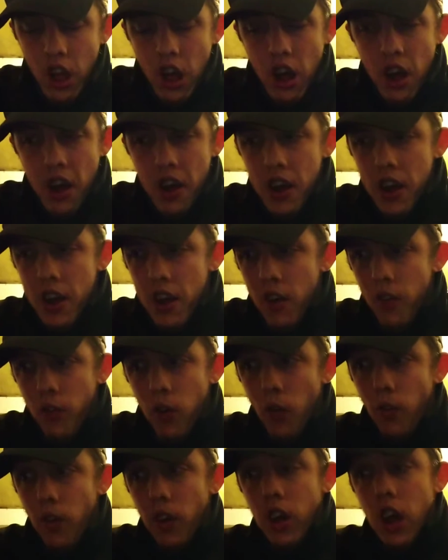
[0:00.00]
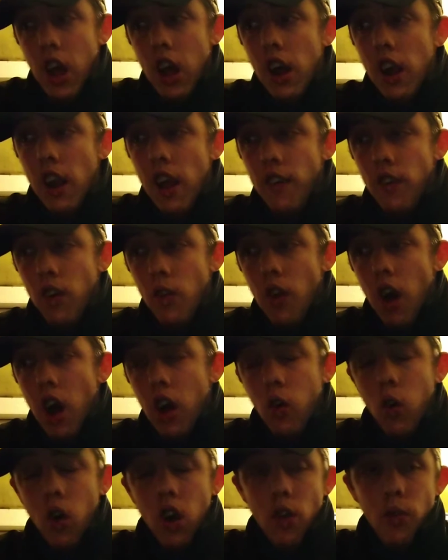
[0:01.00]
Uh, probably getting a lift
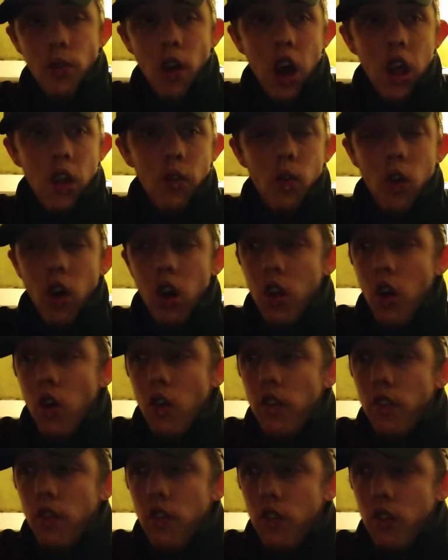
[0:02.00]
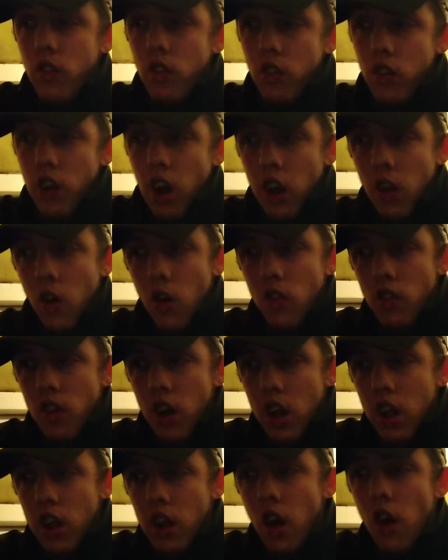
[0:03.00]
about quarter past, but I don't, I don't
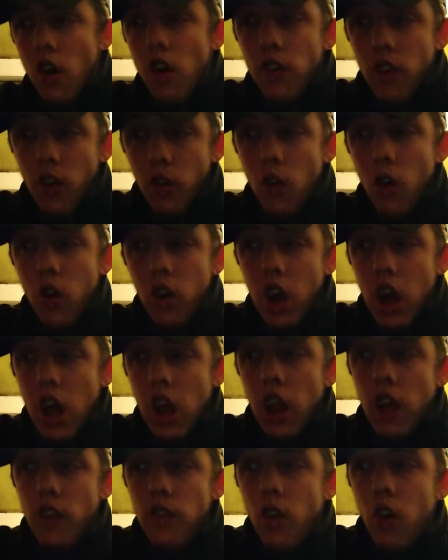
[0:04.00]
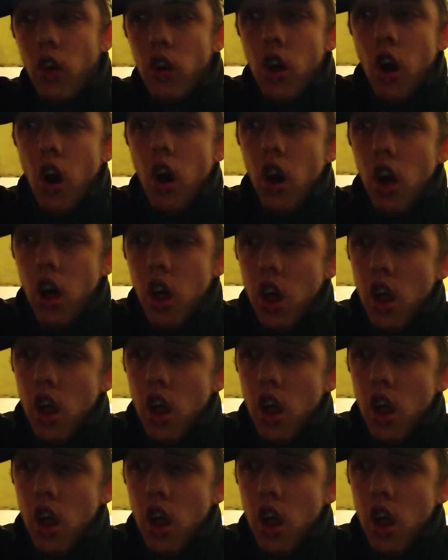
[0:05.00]
really know if I will get a lift or not.